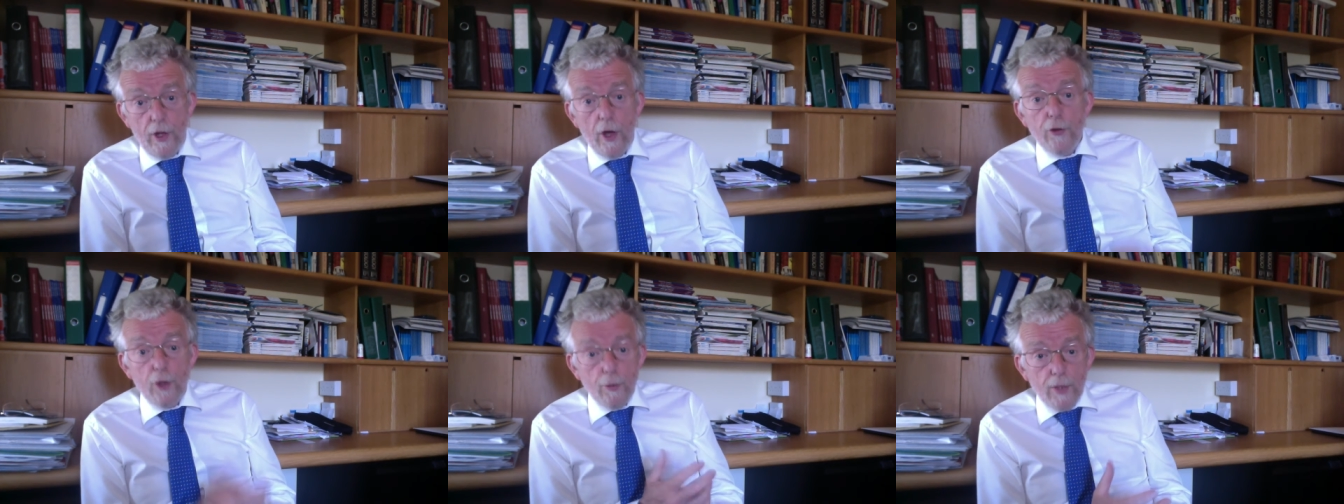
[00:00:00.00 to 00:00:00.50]

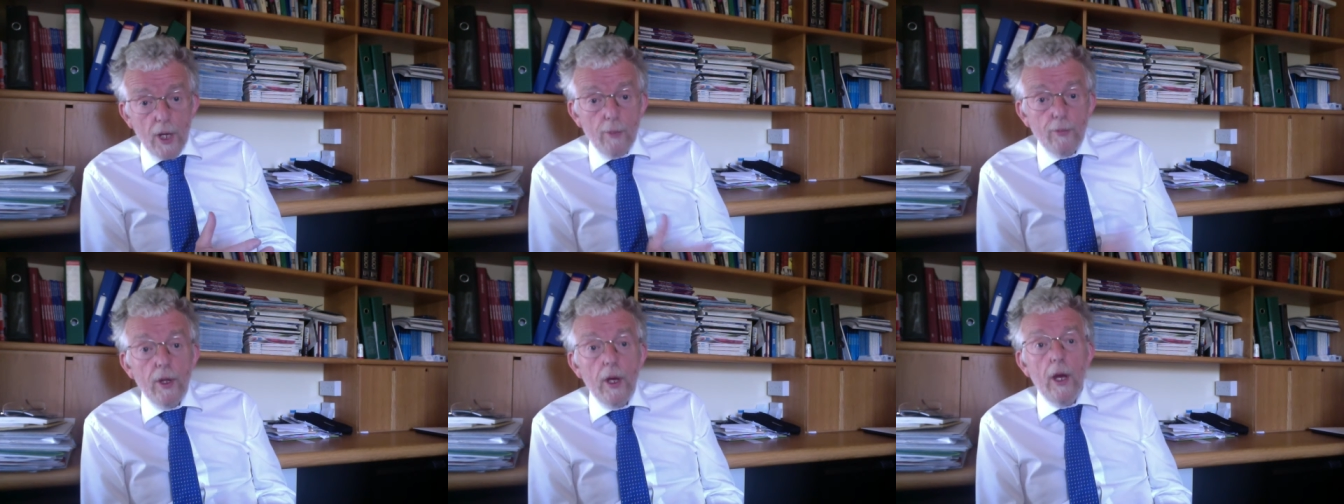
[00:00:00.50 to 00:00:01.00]

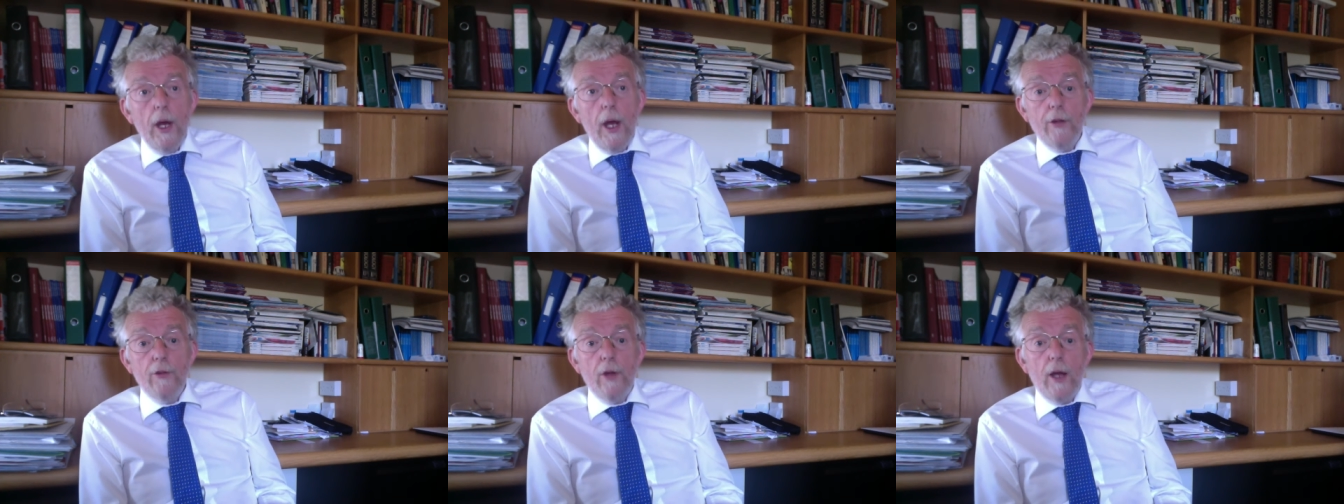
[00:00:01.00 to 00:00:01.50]
Sometimes
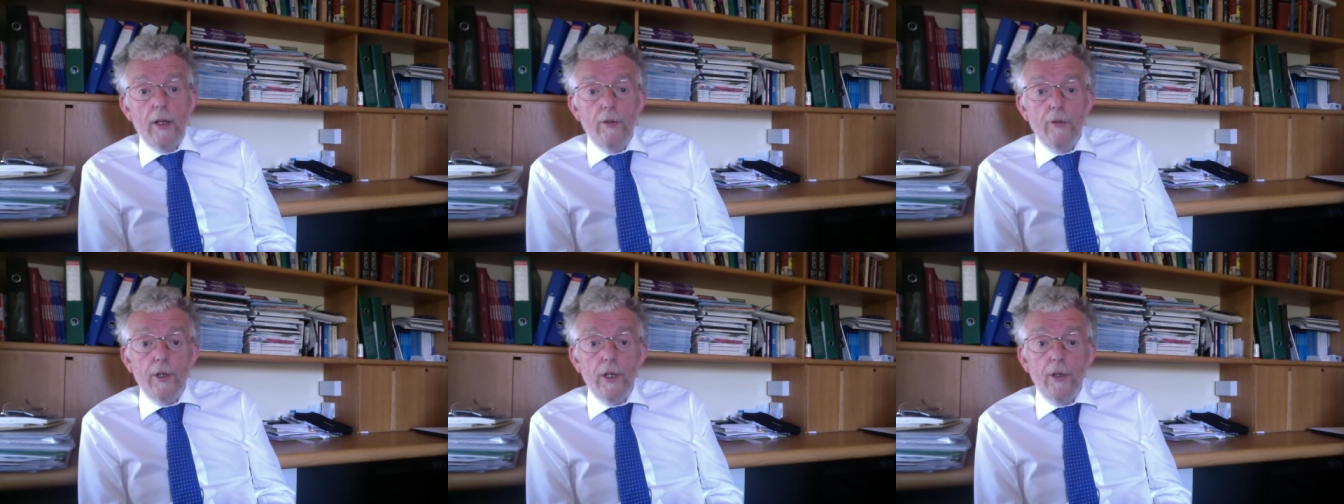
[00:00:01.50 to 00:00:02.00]
it's
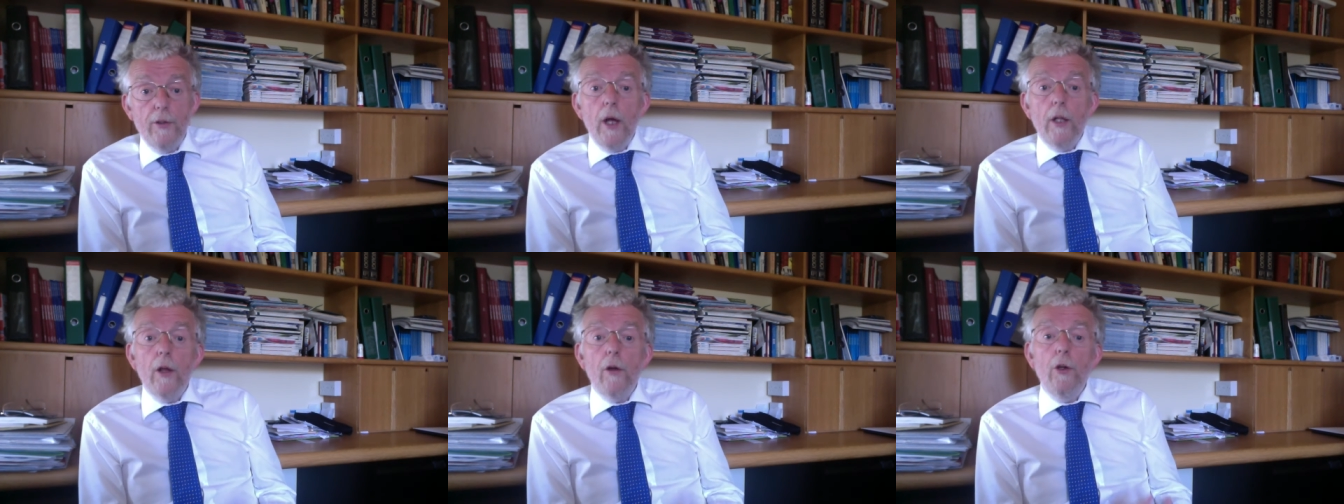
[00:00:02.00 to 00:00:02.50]
activities
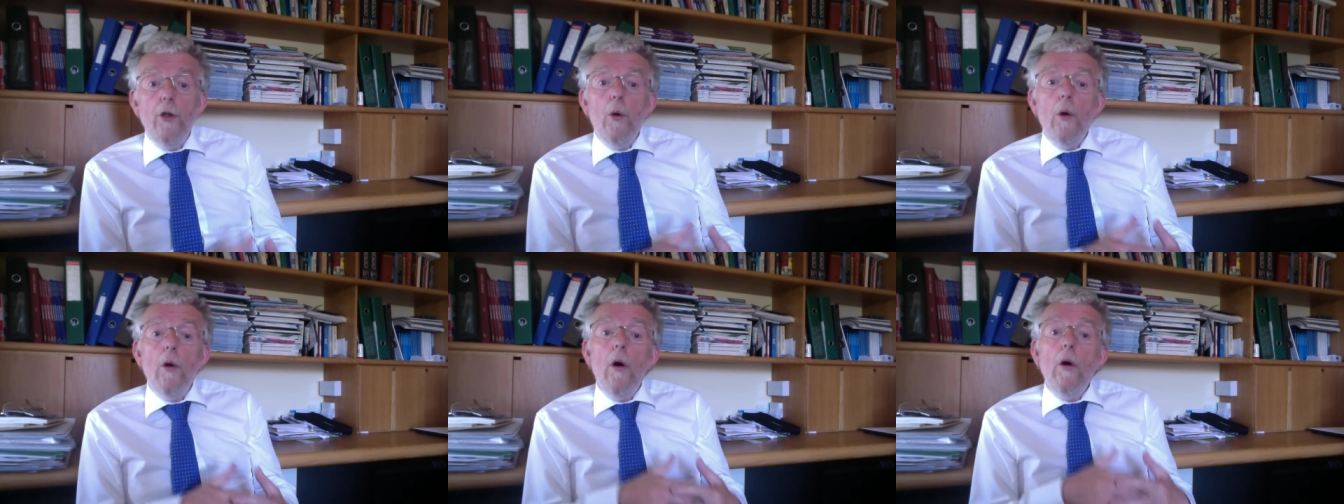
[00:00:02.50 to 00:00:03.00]
that
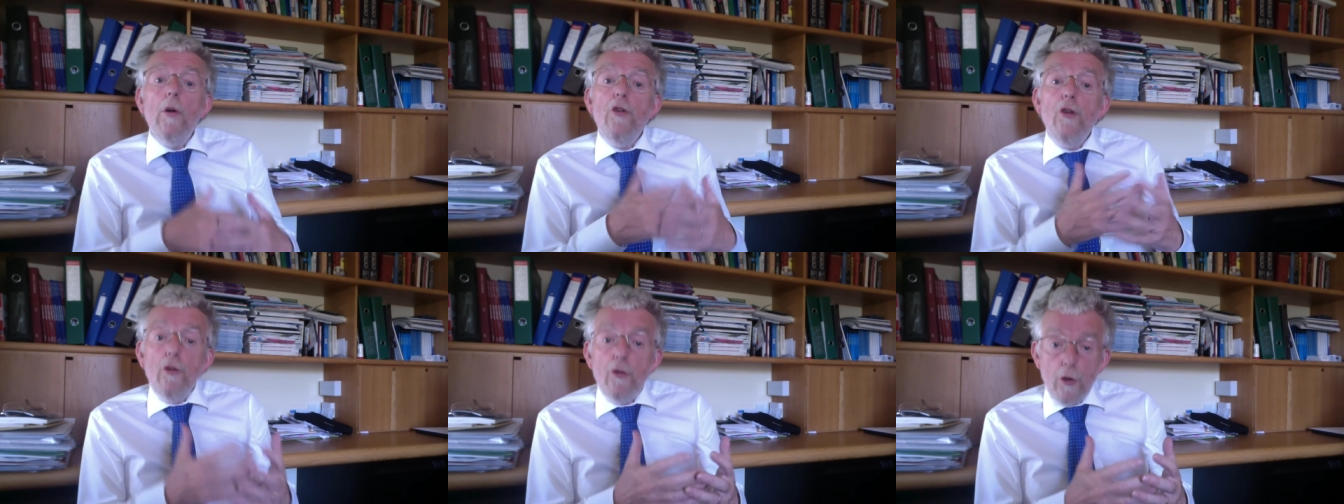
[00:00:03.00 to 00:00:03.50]
you're
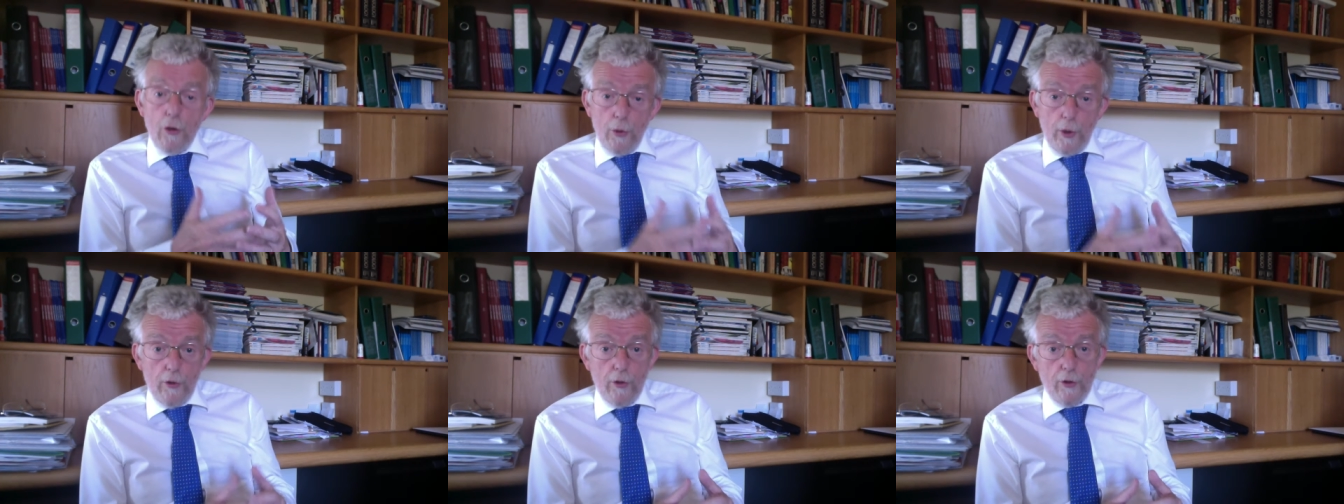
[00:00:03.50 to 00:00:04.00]
unused to doing,
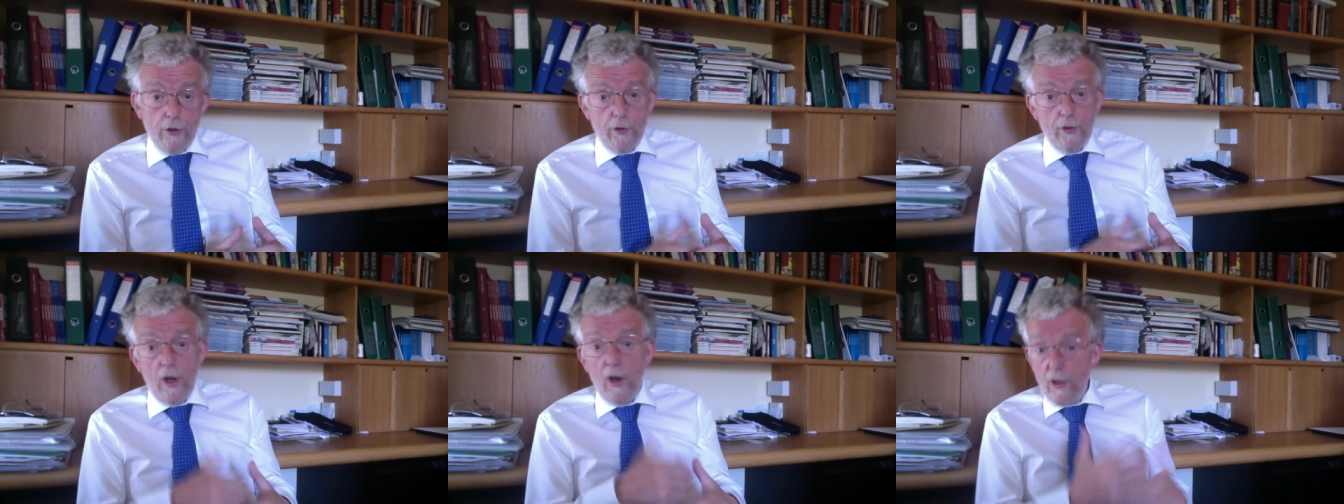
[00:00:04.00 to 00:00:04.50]
such as
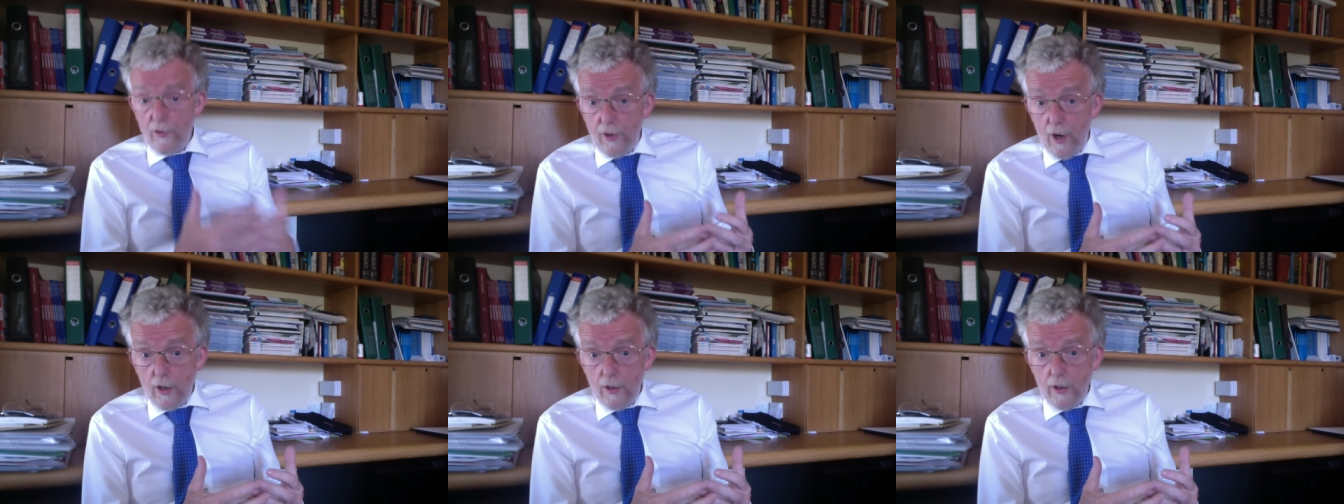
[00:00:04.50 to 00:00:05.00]
a lot of
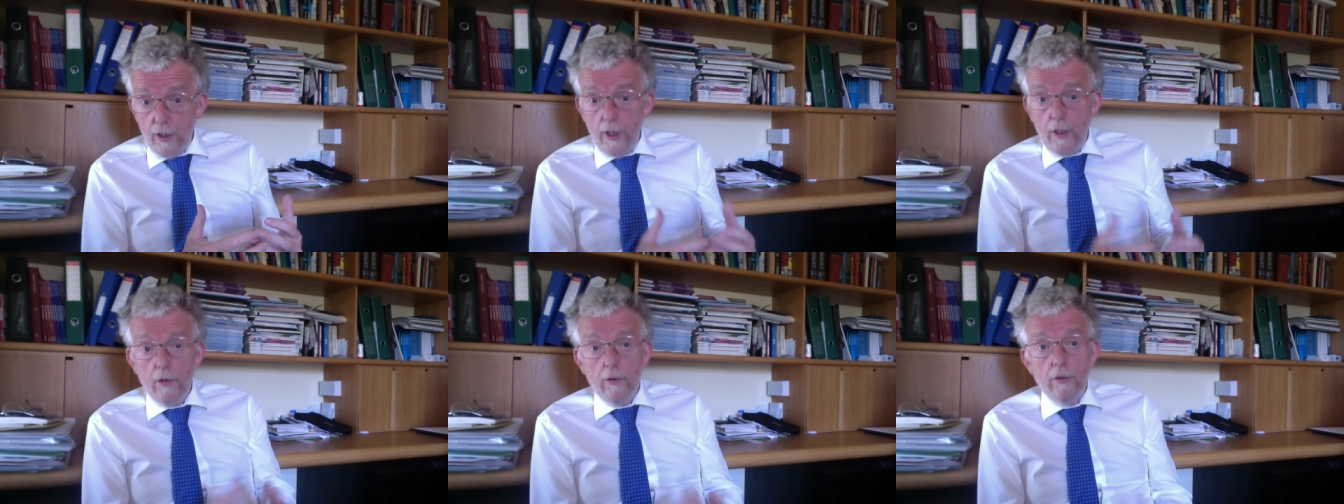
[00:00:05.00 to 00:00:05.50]
gardening
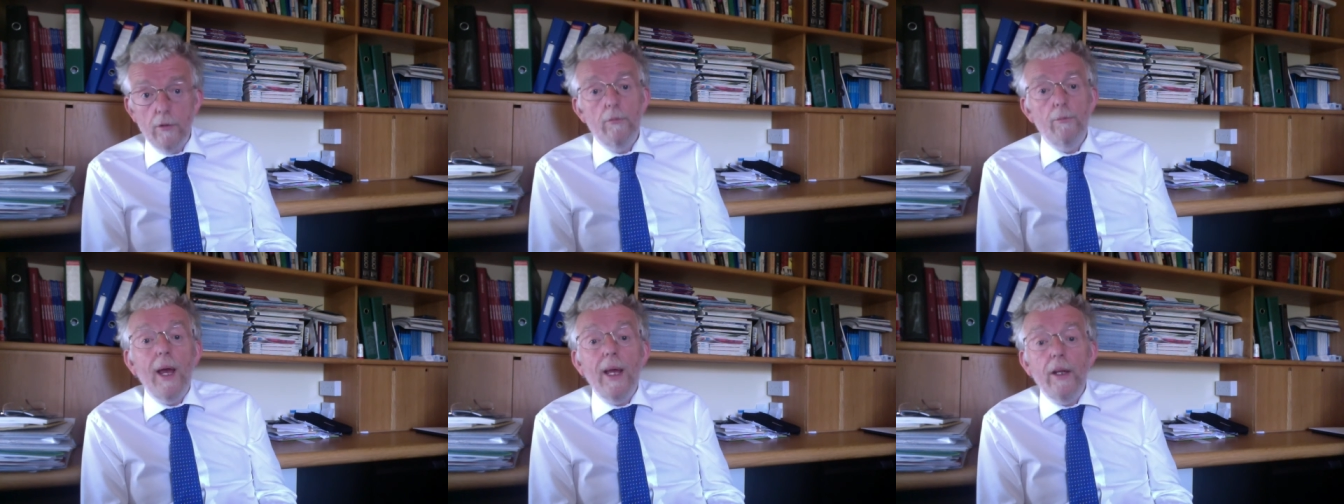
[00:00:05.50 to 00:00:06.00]
or
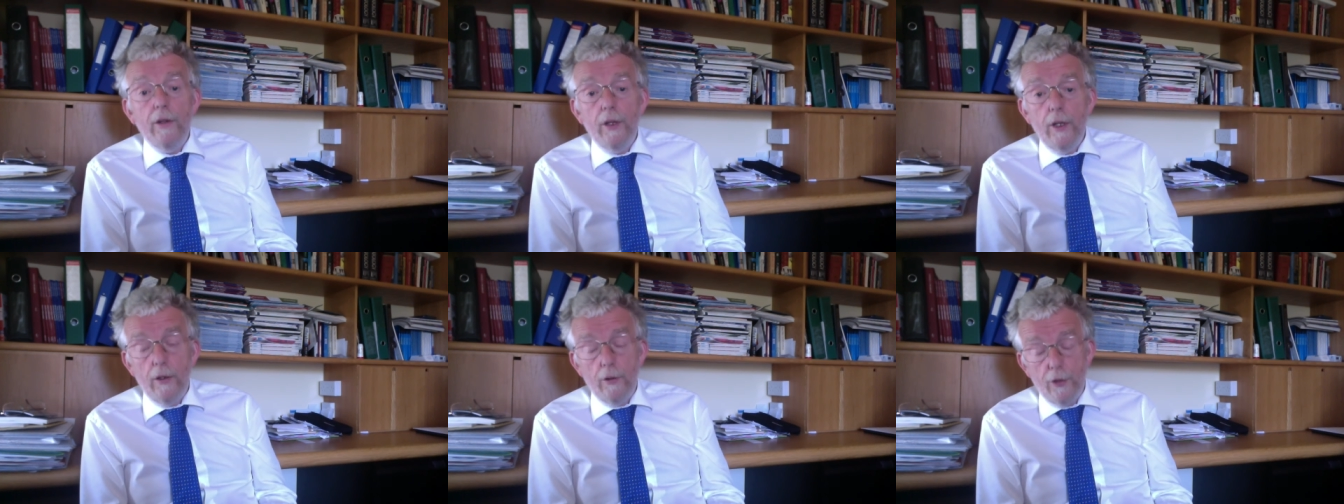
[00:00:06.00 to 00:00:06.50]
painting
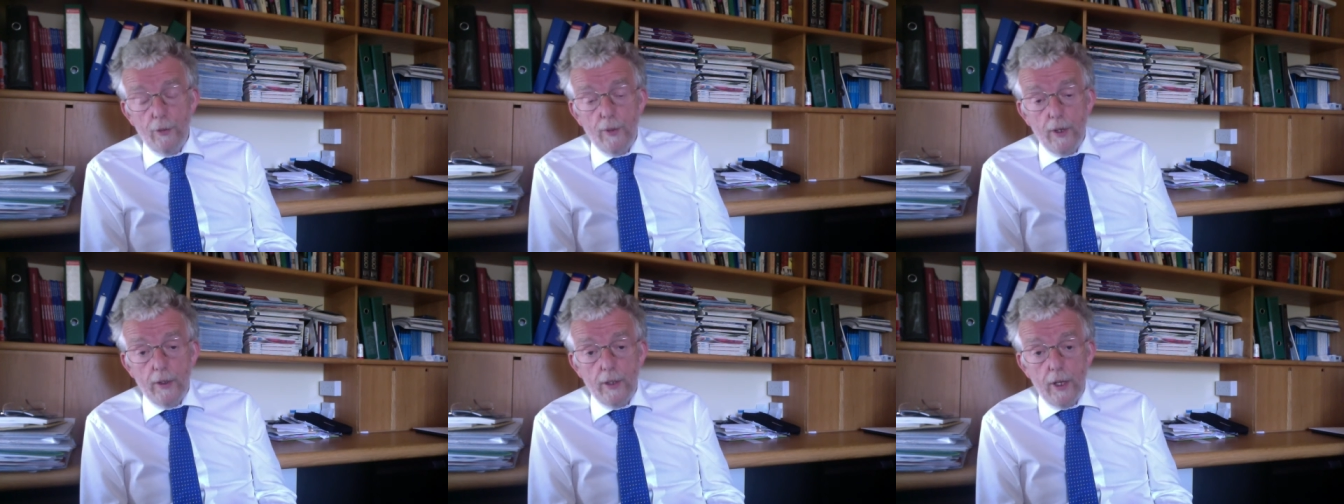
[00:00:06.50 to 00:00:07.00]
or something
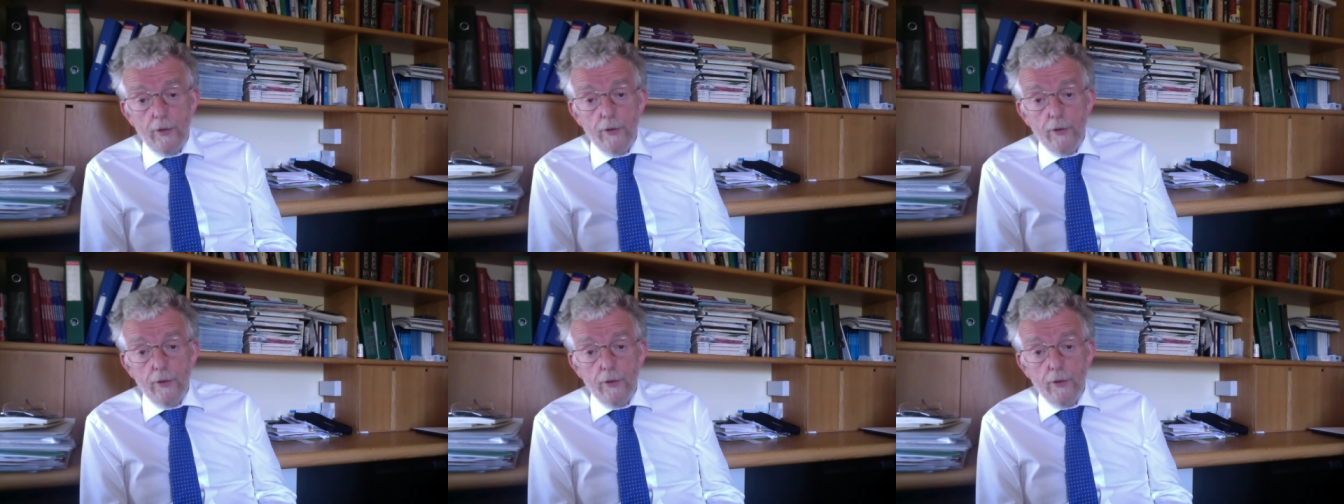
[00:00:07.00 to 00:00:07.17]
like that.